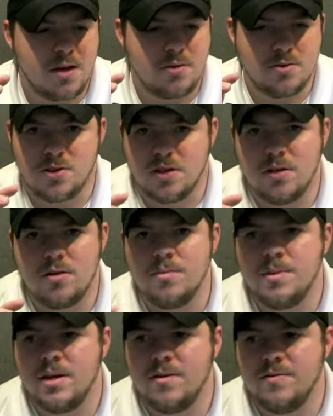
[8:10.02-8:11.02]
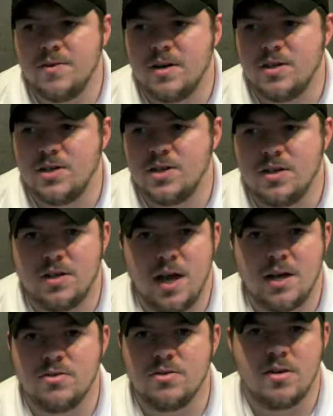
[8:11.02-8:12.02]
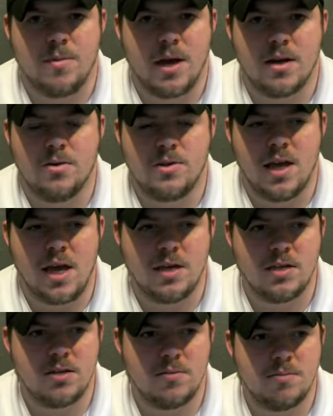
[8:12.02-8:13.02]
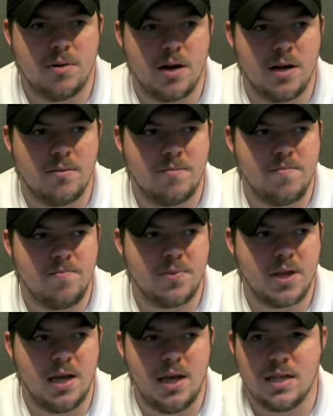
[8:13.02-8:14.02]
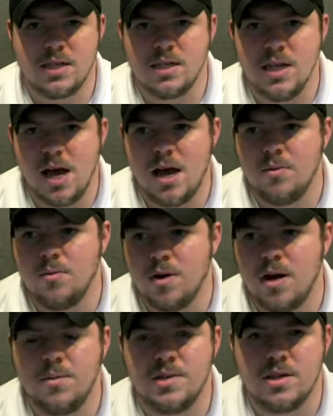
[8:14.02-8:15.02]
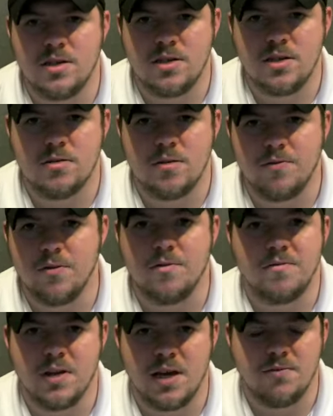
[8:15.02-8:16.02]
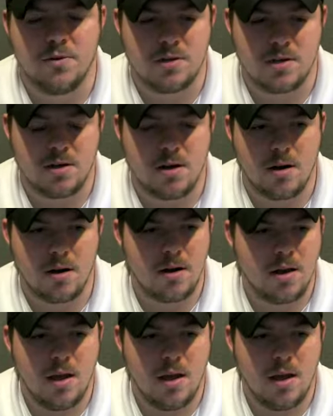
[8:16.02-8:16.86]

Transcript: There's a little bit of uh, just a natural tobacco taste, but it's not what I would consider a full flavored cigar.